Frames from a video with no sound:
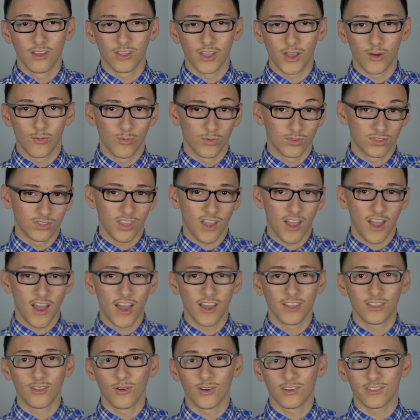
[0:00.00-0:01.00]
like,
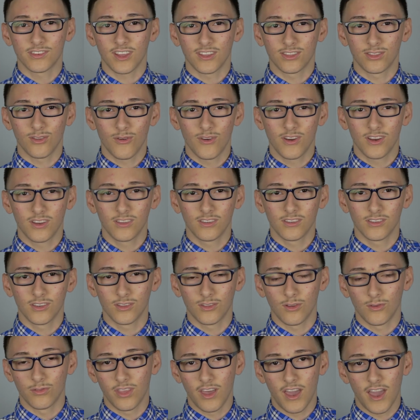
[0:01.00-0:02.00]
I noticed that during,
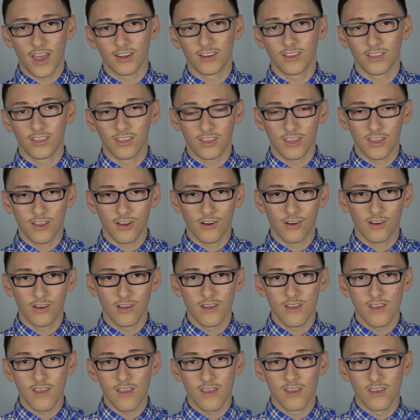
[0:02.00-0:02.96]
you know, the end of the year,